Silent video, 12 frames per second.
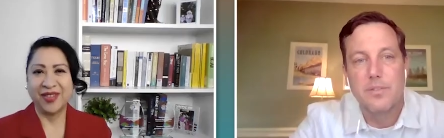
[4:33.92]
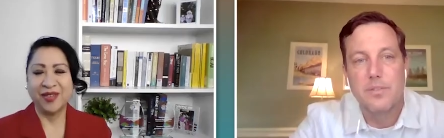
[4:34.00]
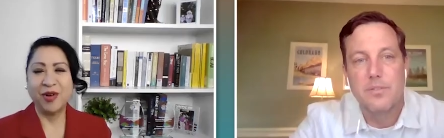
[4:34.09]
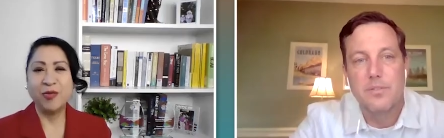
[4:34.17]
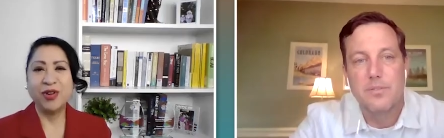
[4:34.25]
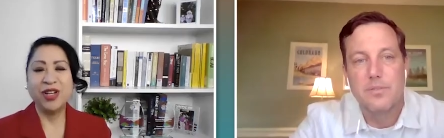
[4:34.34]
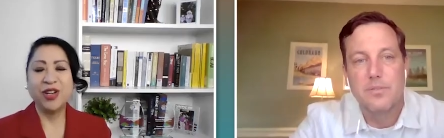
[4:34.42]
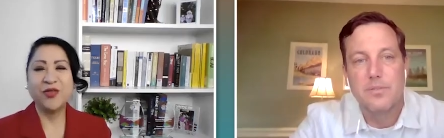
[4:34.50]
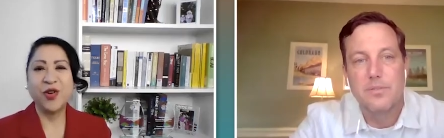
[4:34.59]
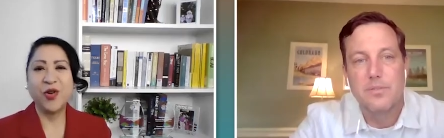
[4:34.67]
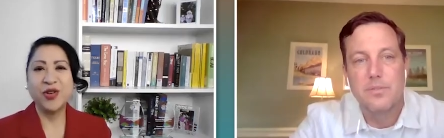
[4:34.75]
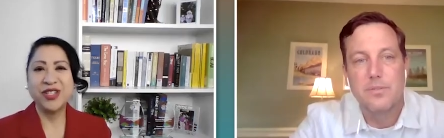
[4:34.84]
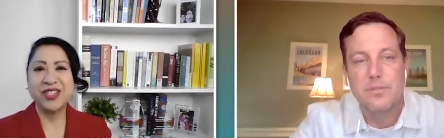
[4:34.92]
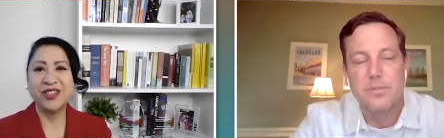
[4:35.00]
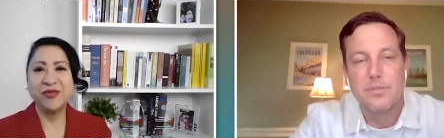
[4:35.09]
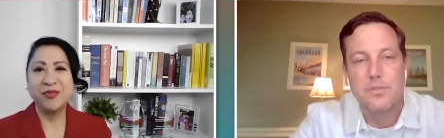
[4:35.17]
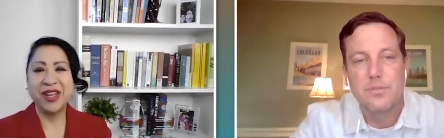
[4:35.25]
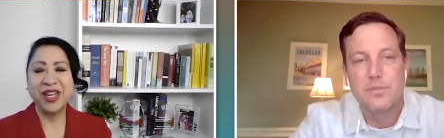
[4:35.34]
Speaker 1: Well, we look forward
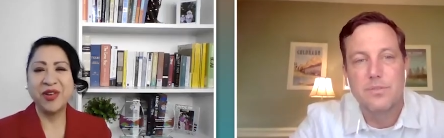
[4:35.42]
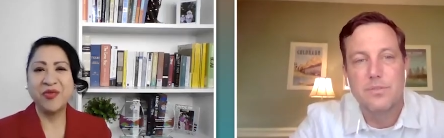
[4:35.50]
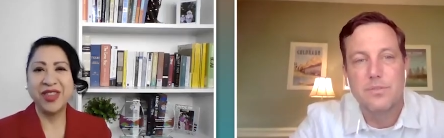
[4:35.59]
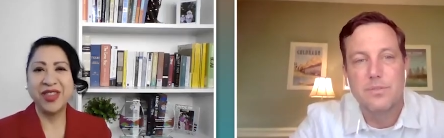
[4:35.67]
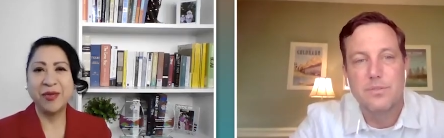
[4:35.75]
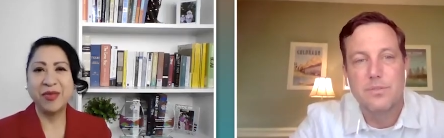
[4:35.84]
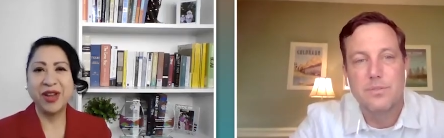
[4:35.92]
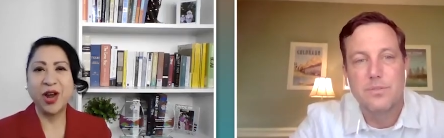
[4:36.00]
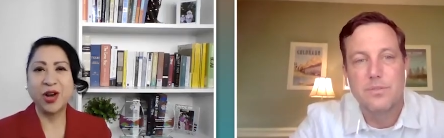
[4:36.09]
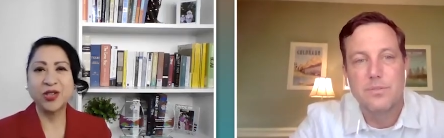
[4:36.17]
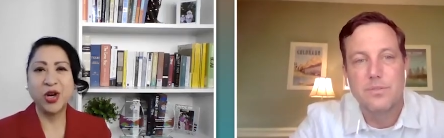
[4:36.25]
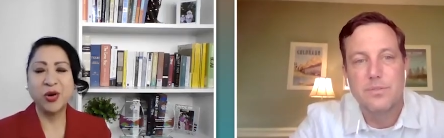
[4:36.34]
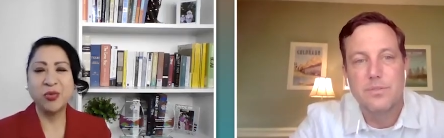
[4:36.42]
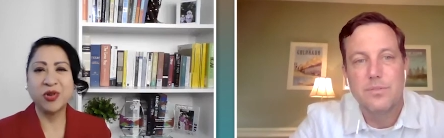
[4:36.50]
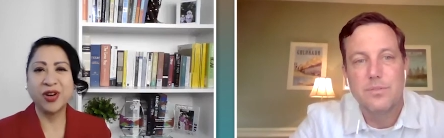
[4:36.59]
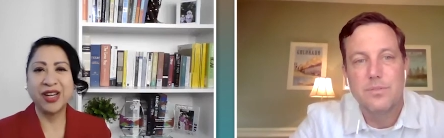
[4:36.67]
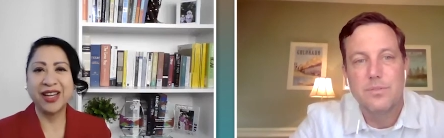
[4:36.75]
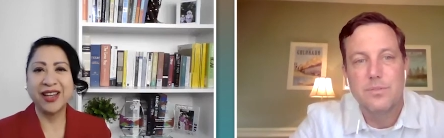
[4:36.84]
to meeting with them in
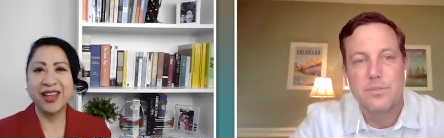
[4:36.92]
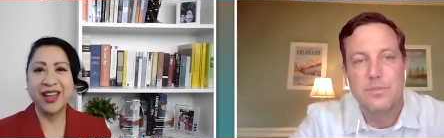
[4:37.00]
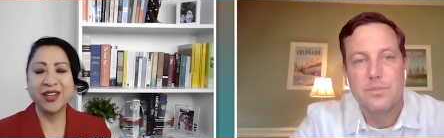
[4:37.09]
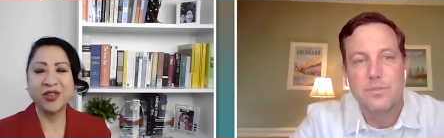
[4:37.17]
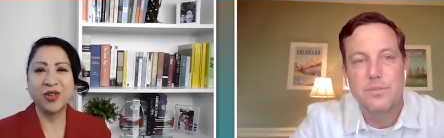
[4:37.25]
October. And again,